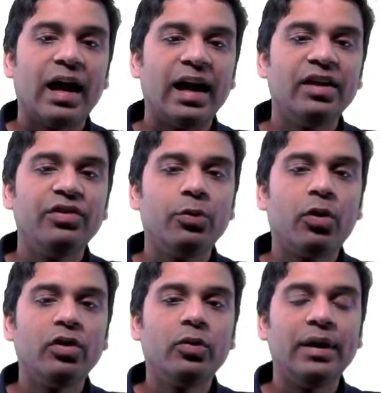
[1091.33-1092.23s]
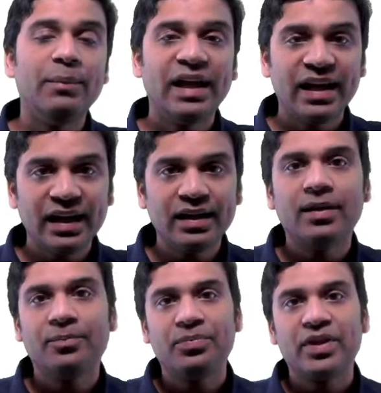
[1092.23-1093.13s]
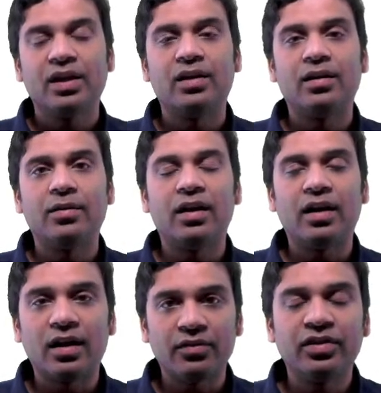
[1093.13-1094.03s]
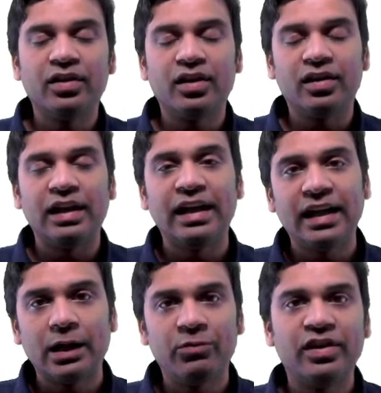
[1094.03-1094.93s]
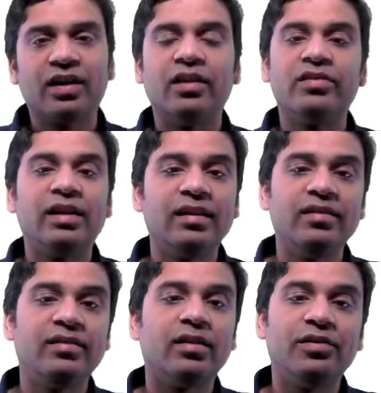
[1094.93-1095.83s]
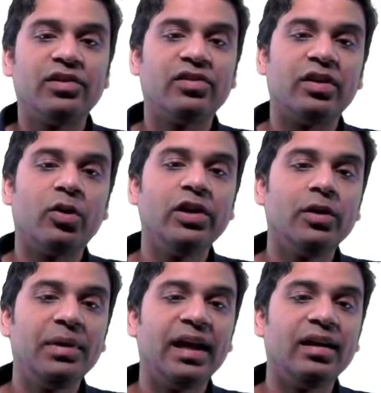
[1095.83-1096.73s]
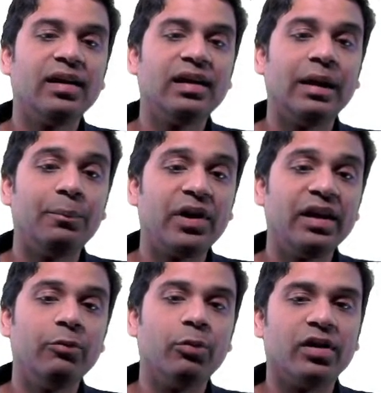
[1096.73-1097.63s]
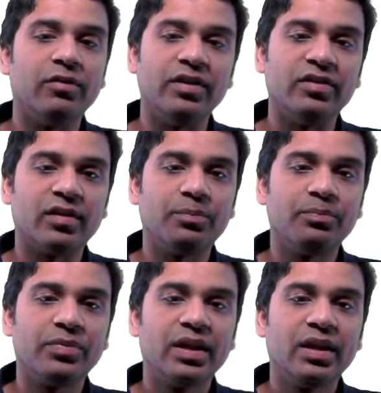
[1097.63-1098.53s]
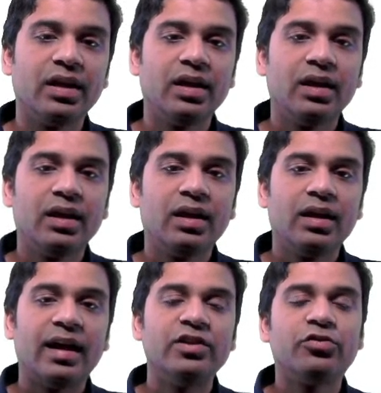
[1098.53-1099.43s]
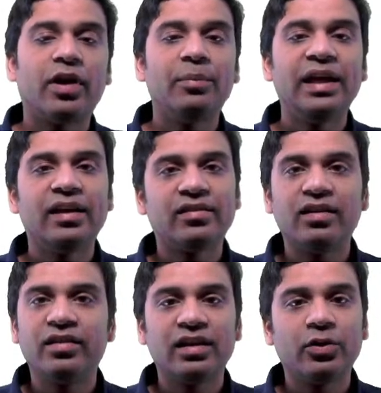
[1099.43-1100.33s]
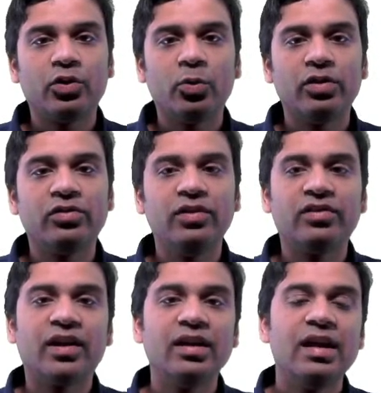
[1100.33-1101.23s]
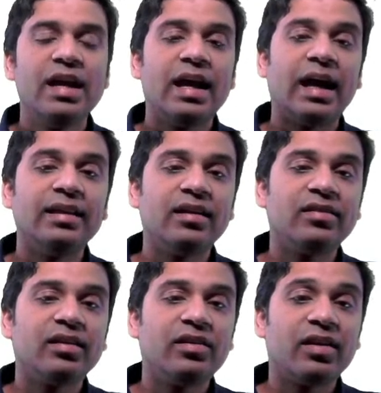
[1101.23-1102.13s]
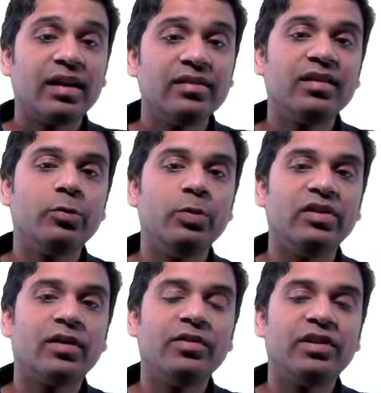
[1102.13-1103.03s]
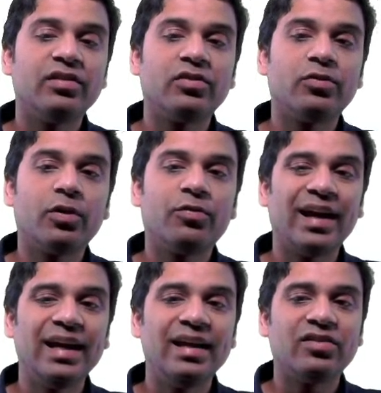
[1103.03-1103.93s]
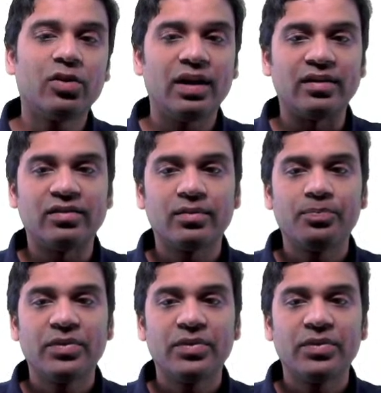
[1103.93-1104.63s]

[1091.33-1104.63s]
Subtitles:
And if you want to immigrate, after taking help with the consultancy services and all, you'll be getting a temporary worker visa. And your family ke saath jate ho, tourist visa, and there is a transit visa which is for 5 days or less.